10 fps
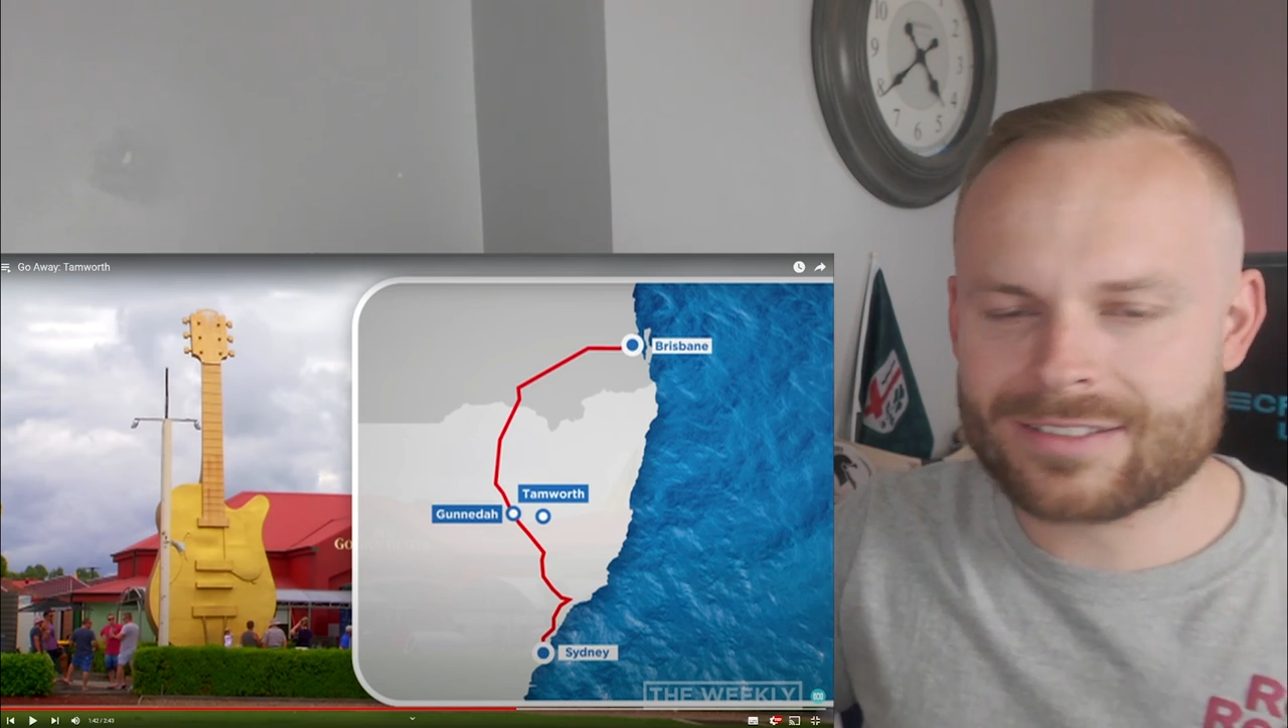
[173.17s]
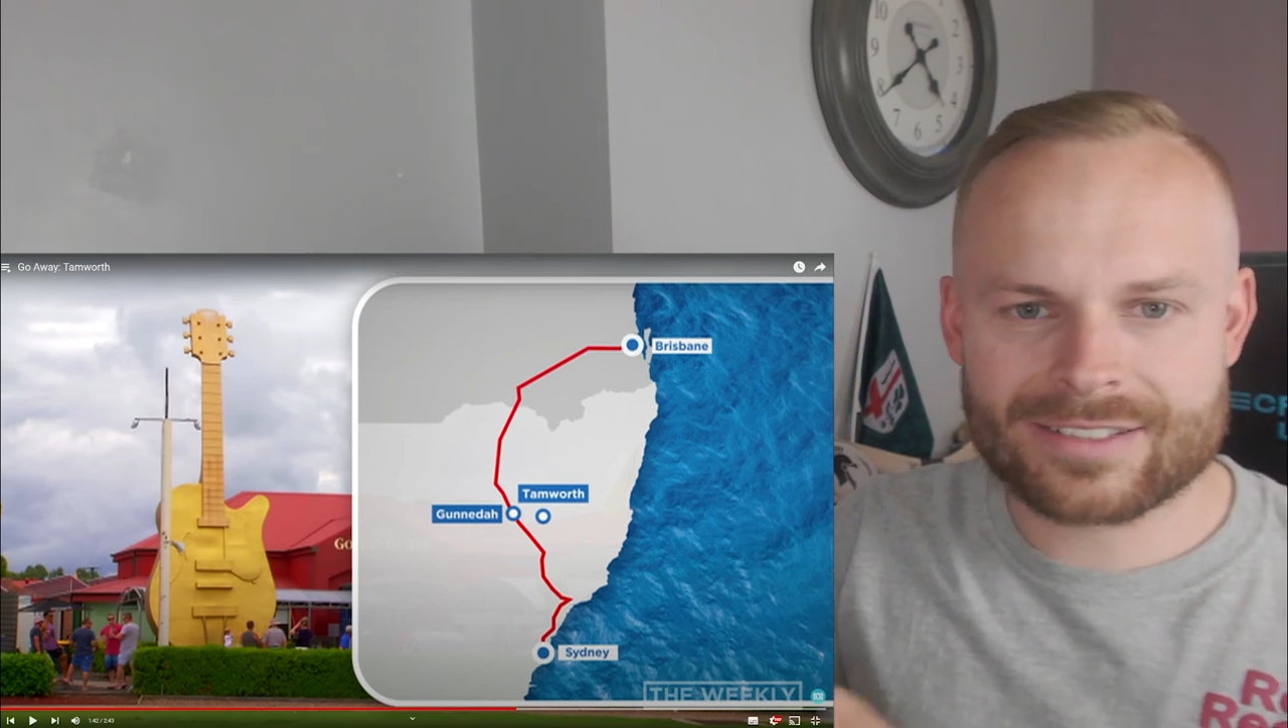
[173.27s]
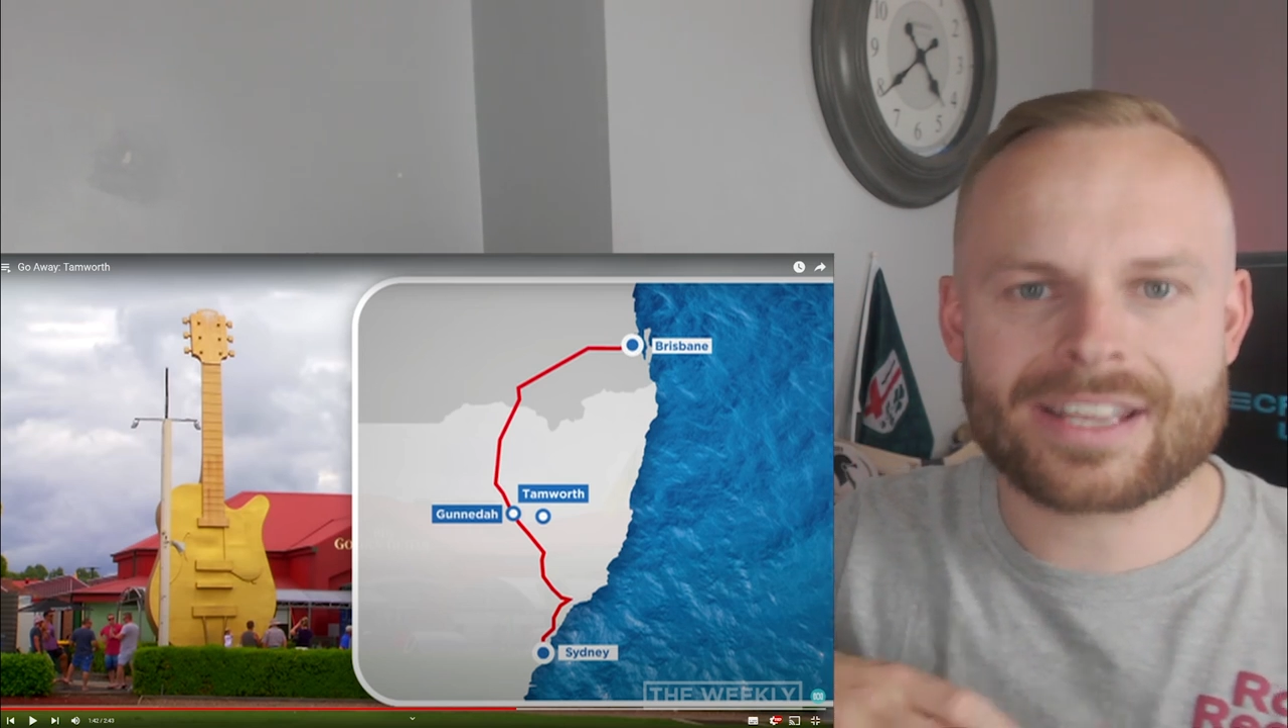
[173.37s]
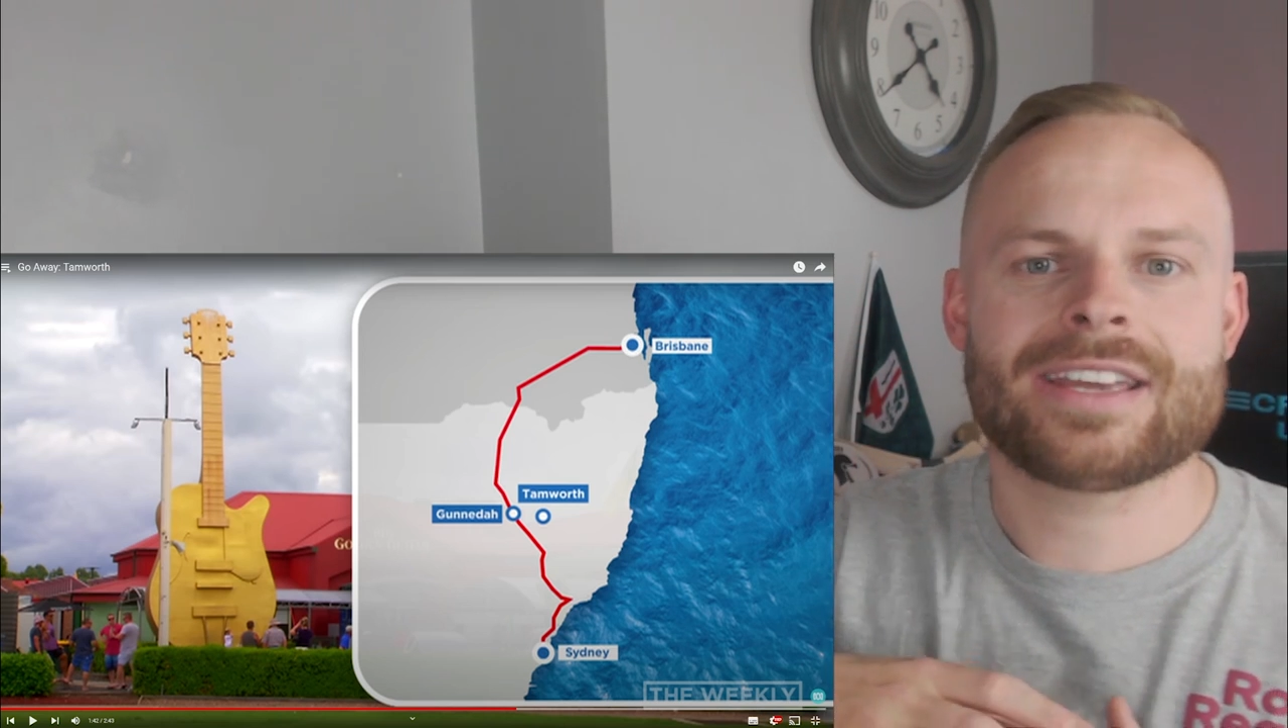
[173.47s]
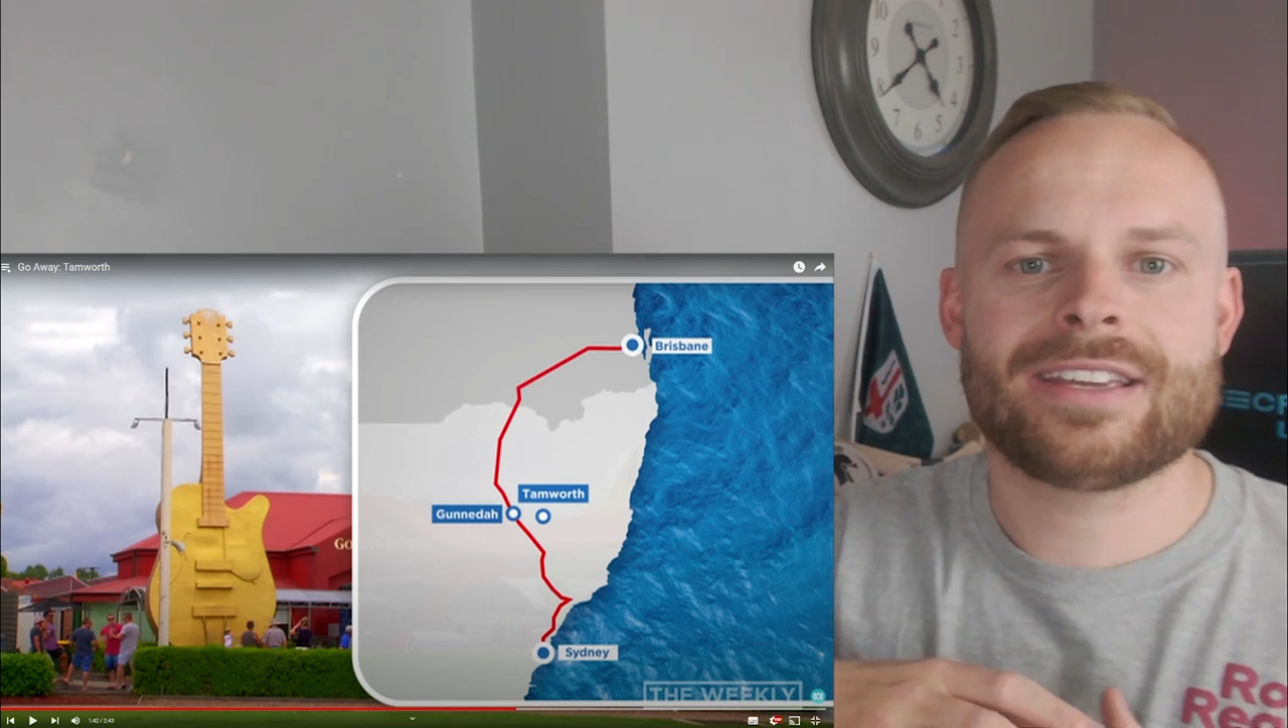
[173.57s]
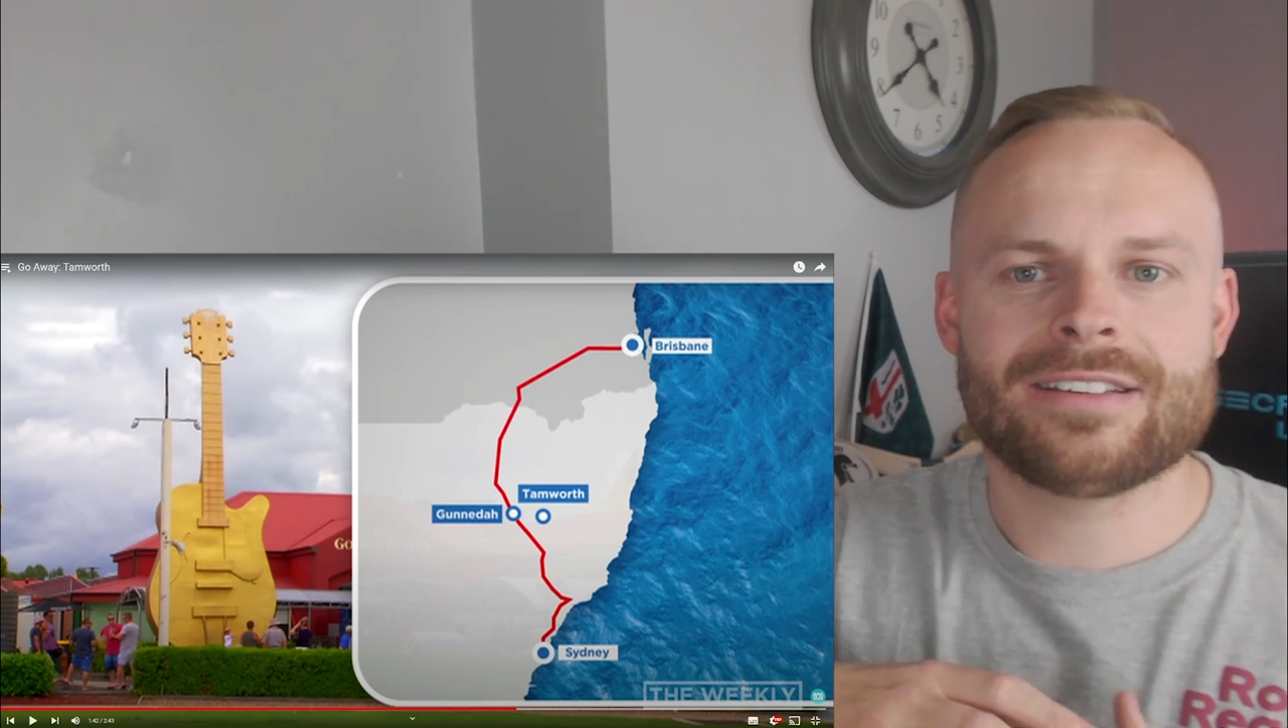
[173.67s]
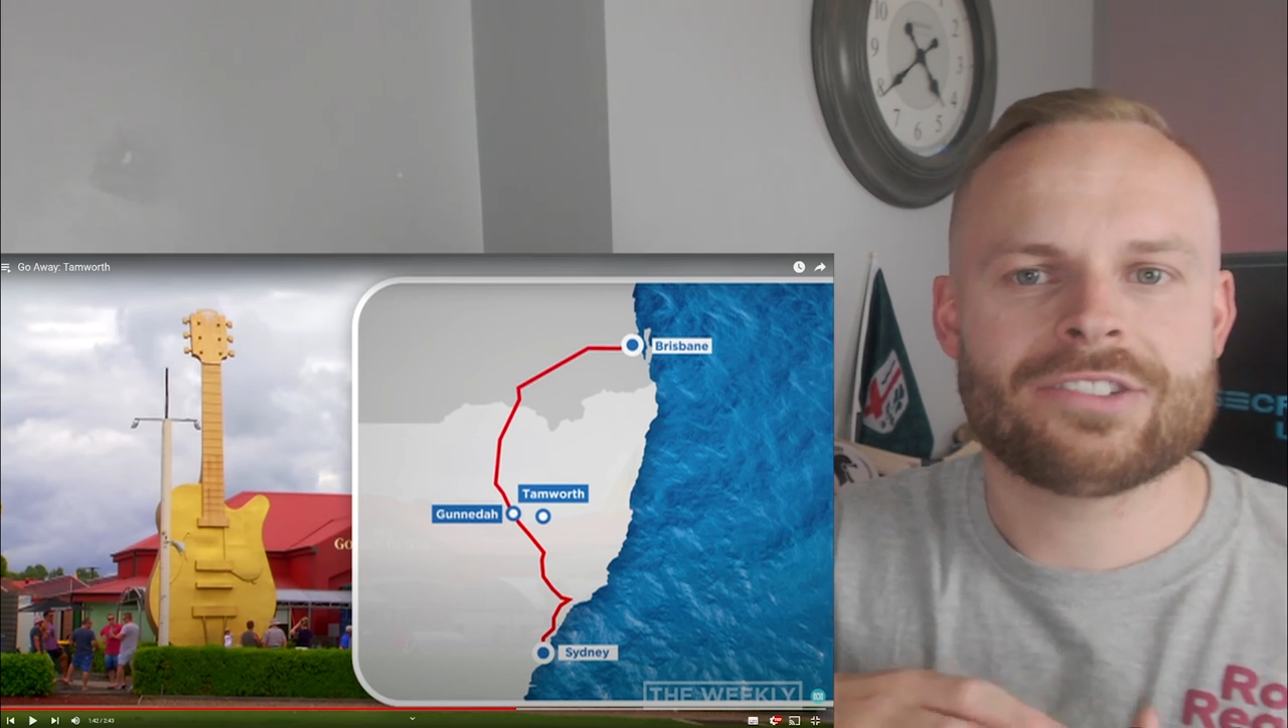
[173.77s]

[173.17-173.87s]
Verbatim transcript: say,